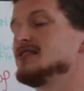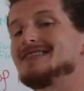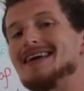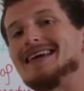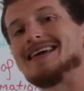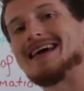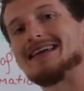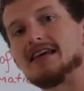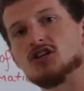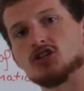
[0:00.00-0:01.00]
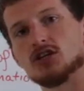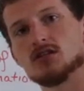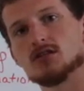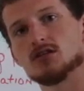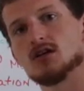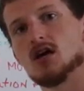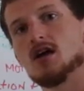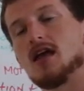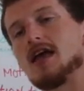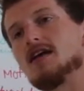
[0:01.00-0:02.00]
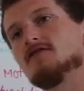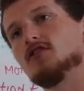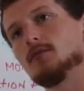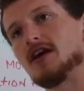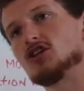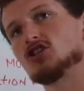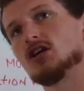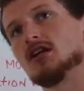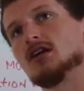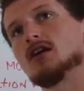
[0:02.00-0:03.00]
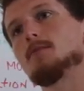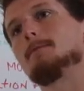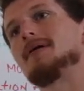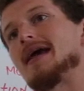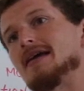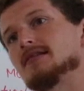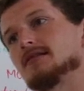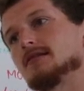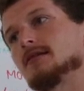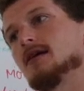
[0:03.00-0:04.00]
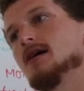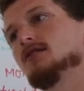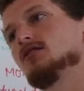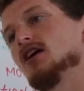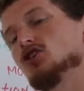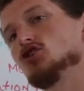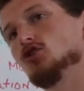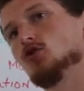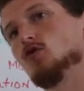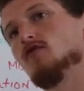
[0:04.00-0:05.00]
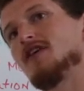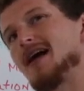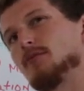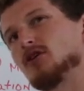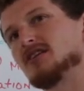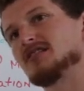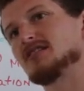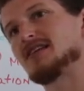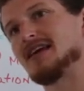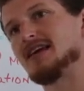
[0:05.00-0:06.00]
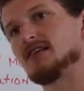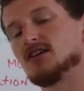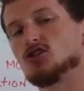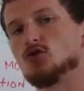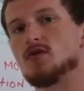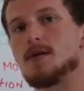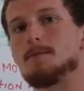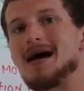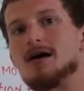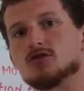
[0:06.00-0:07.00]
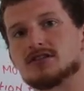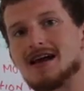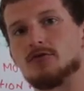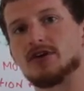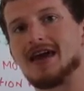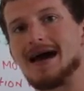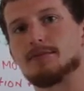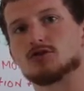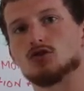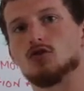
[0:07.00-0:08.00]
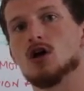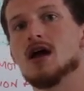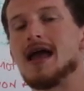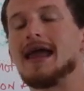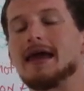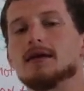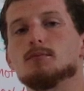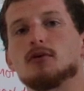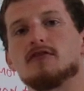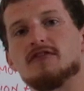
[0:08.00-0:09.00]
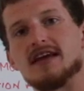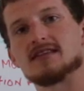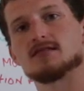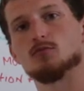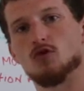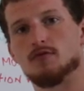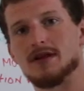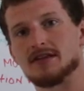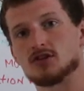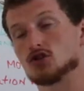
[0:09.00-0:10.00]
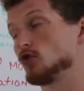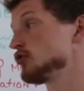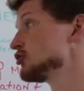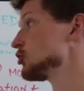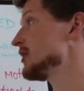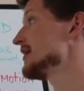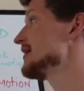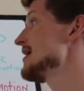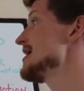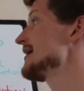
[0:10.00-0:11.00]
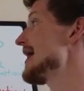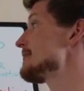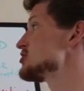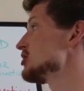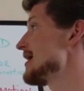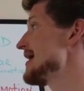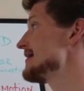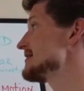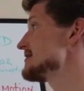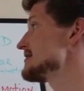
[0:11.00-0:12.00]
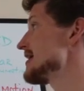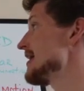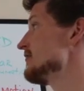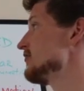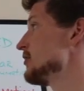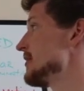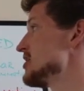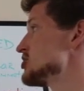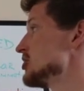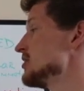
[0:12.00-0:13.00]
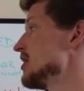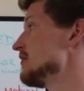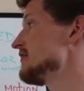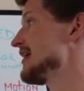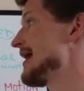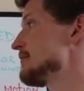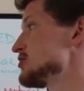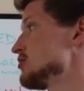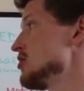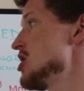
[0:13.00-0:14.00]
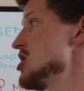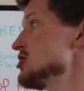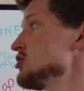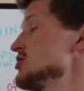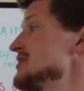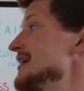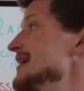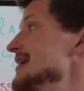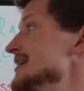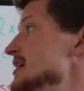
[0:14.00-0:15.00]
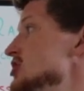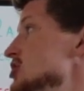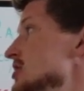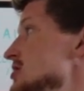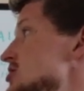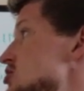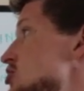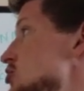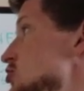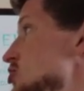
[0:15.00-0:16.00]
sticky adhesions, inflammation-based tissue, fibrous, sticky tissue that bounds down the capsule and prevents movement at the shoulder joint. Capsulitis, inflammation of the capsule. So sticky adhesions due